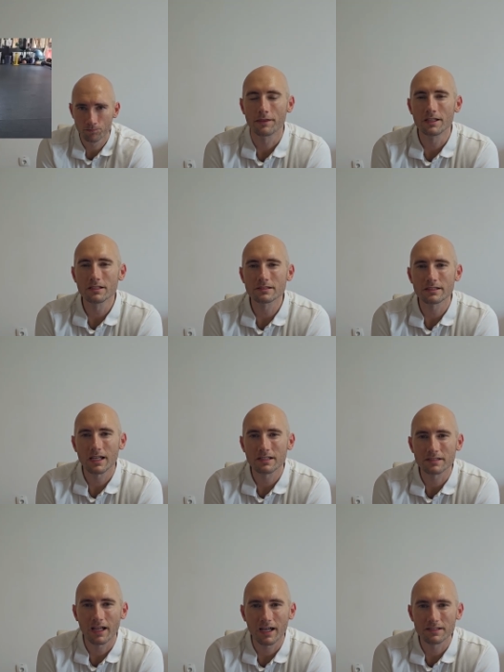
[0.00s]
This
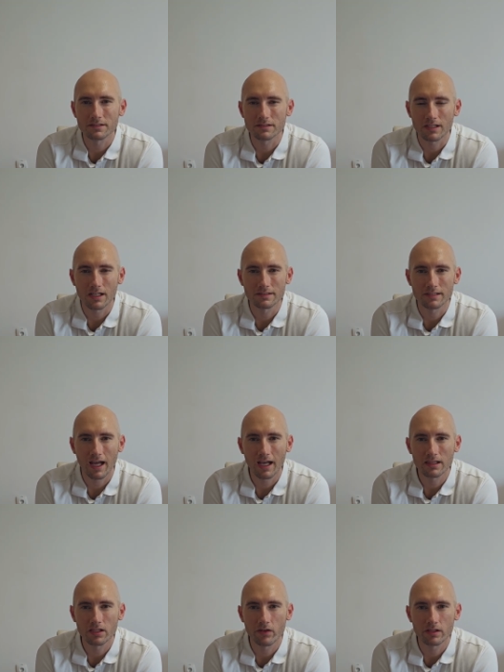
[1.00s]
next exercise
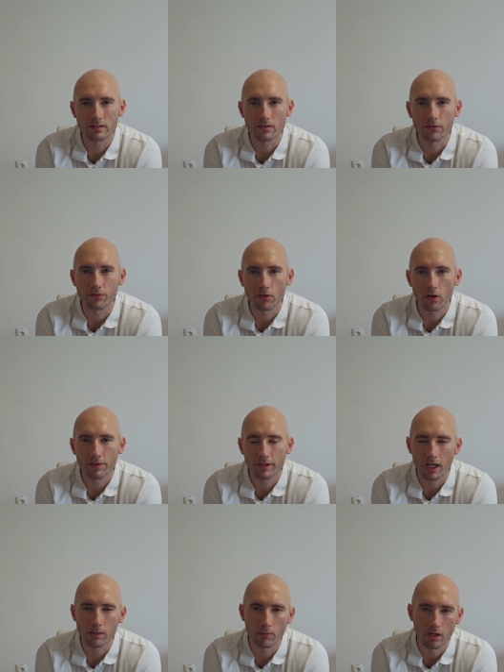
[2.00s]
activates the front
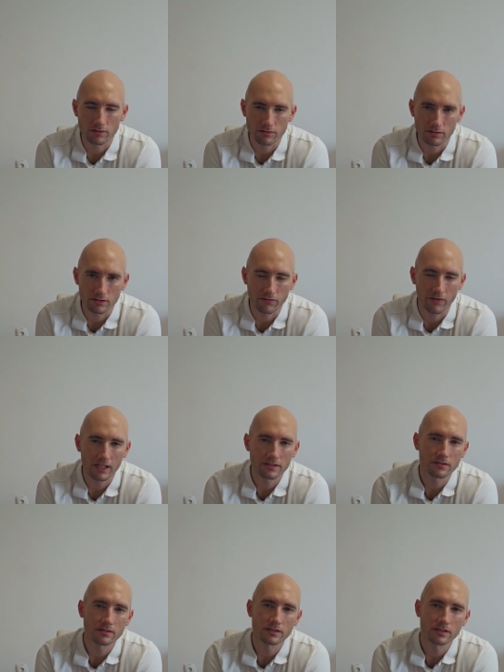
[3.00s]
thigh muscles,
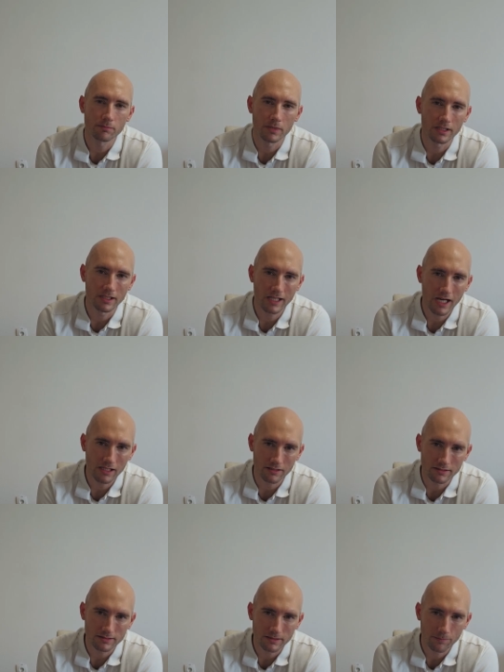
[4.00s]
vastus
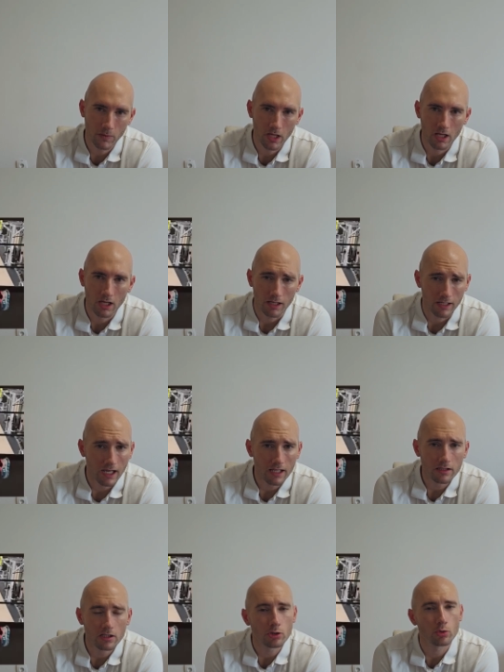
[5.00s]
medialis.
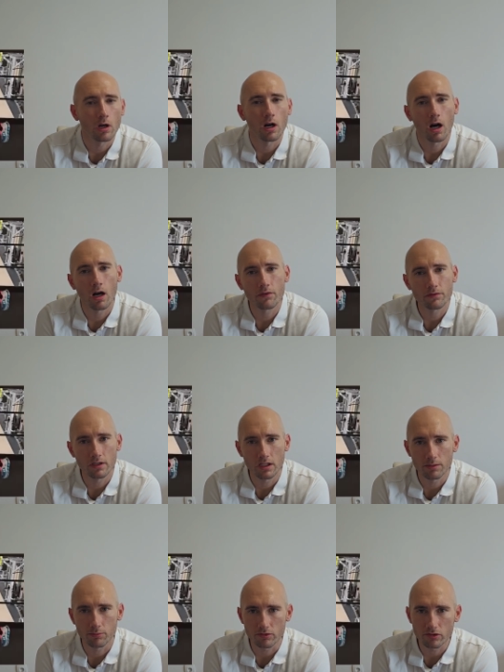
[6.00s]
Get into a half
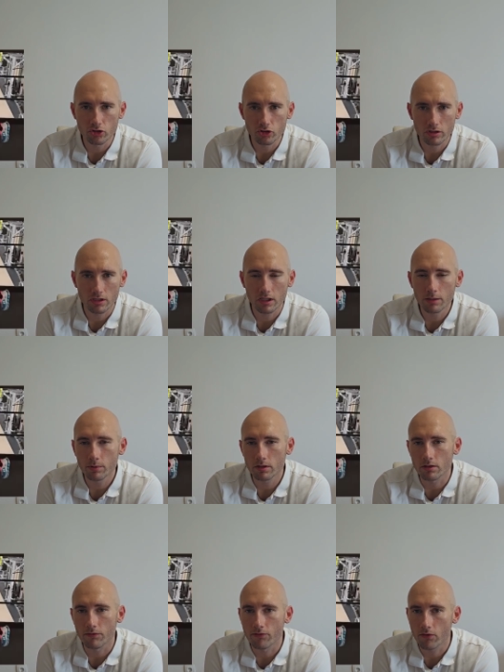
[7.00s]
kneeling position,
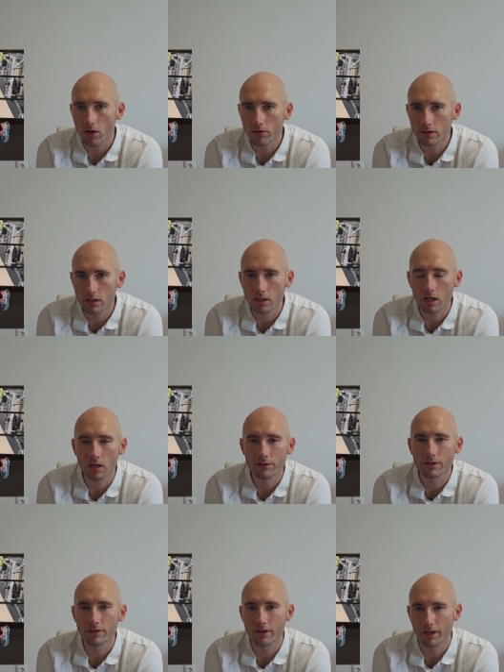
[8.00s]
keeping the front knee
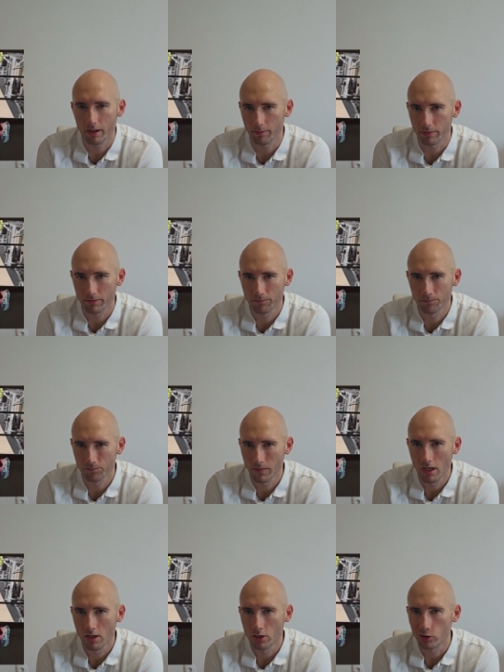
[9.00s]
under the hip.
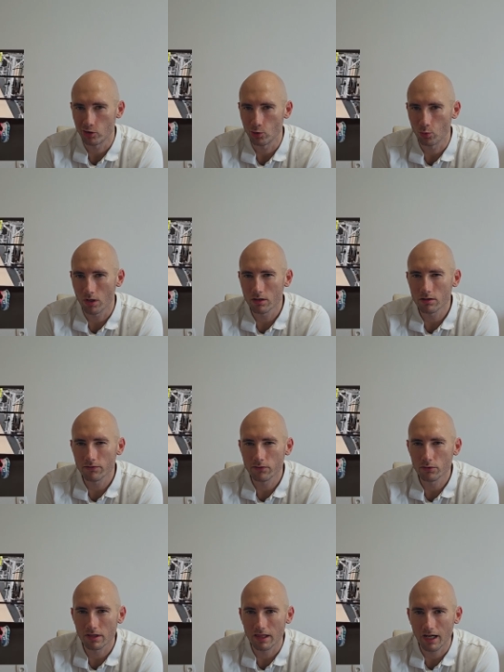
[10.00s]
You want the
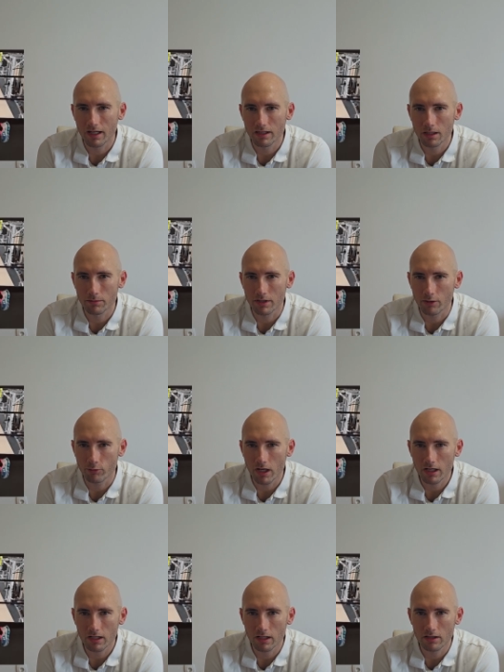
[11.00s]
foot lined up
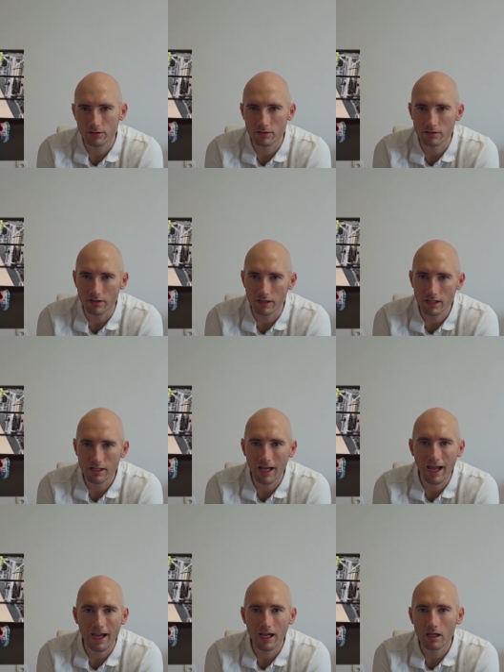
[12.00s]
directly under the
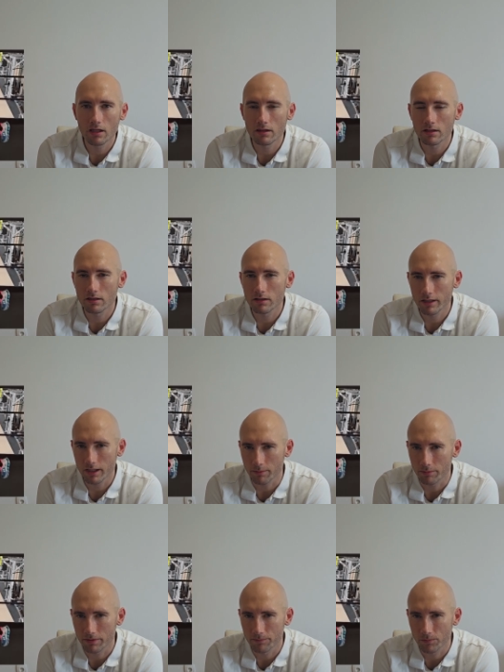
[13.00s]
knee and the
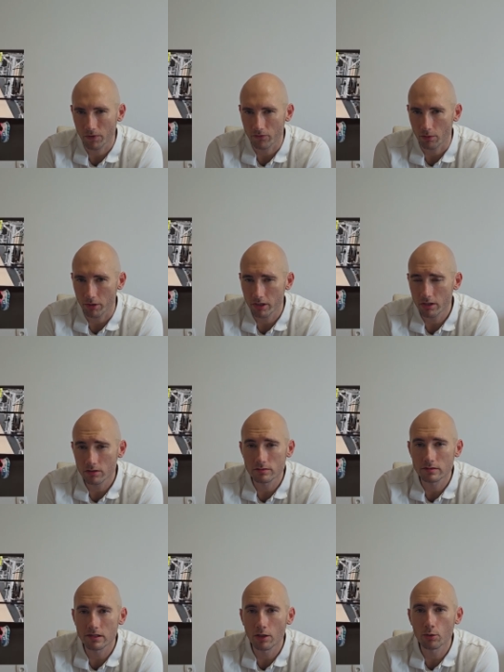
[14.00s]
hip. From here,
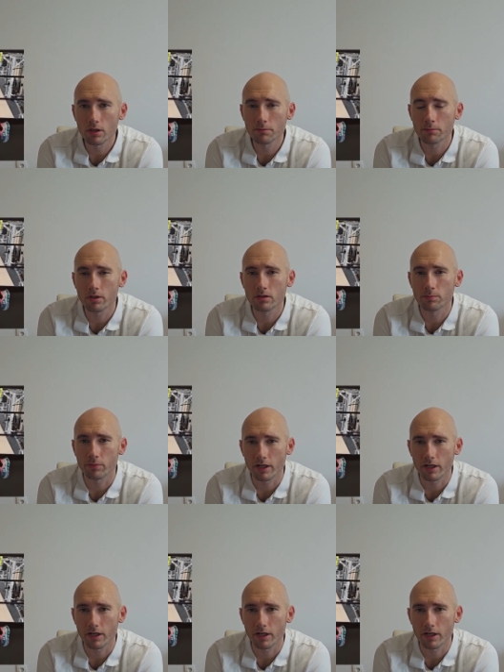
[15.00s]
slowly build